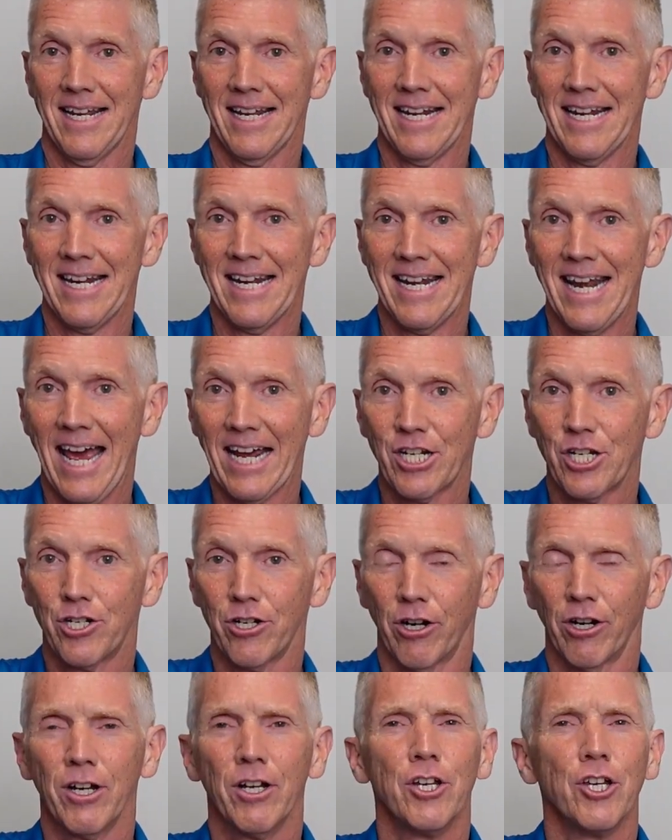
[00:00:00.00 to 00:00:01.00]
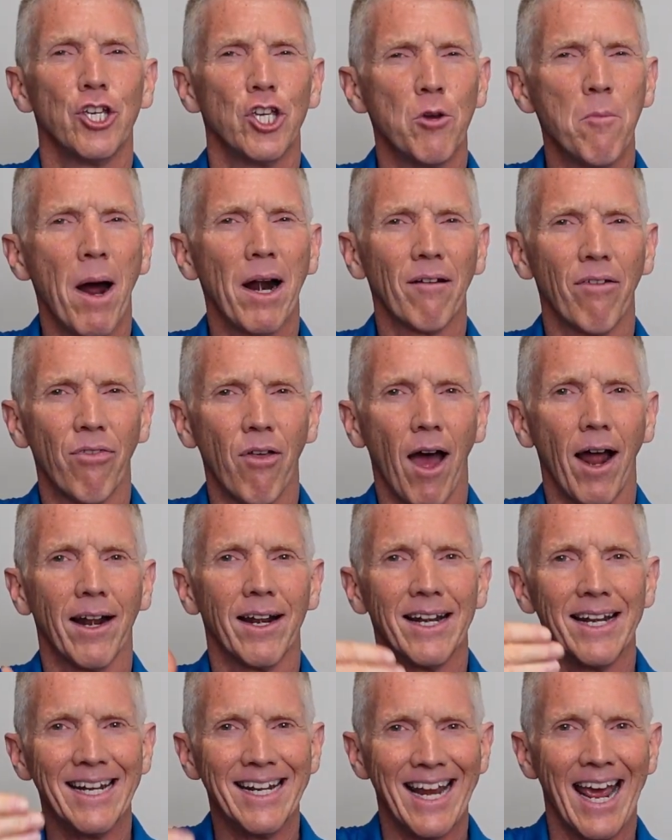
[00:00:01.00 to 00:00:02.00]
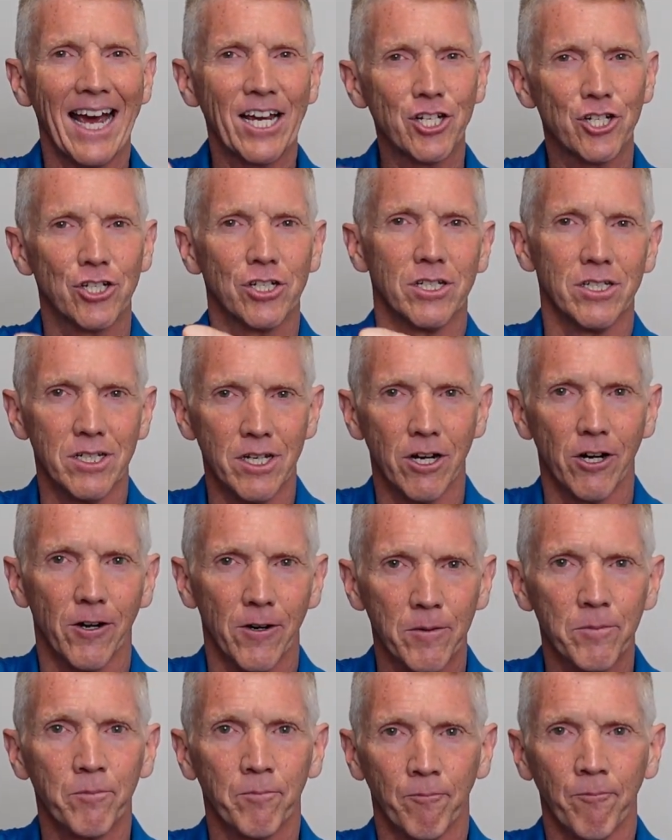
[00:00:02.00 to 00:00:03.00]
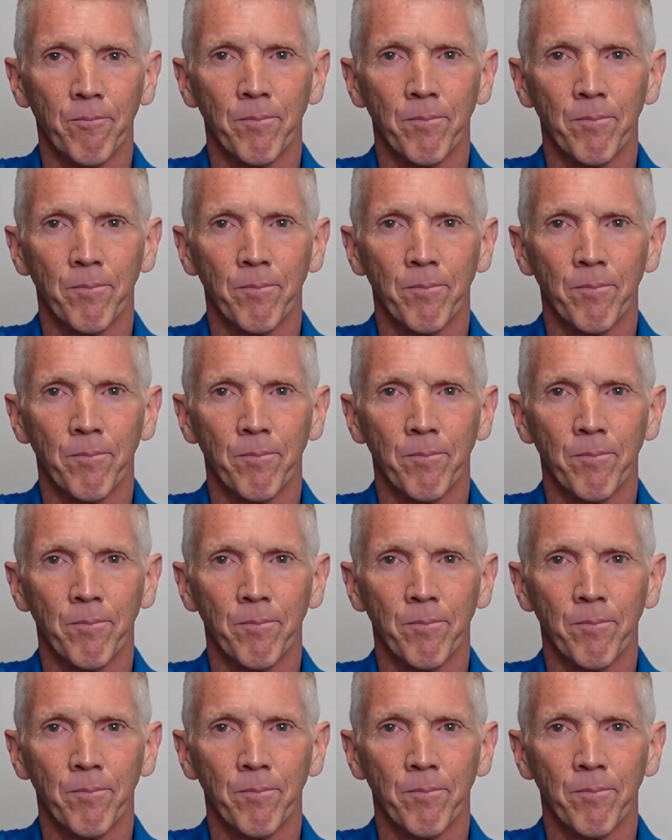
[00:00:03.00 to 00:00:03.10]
Next year, you might have thought next year,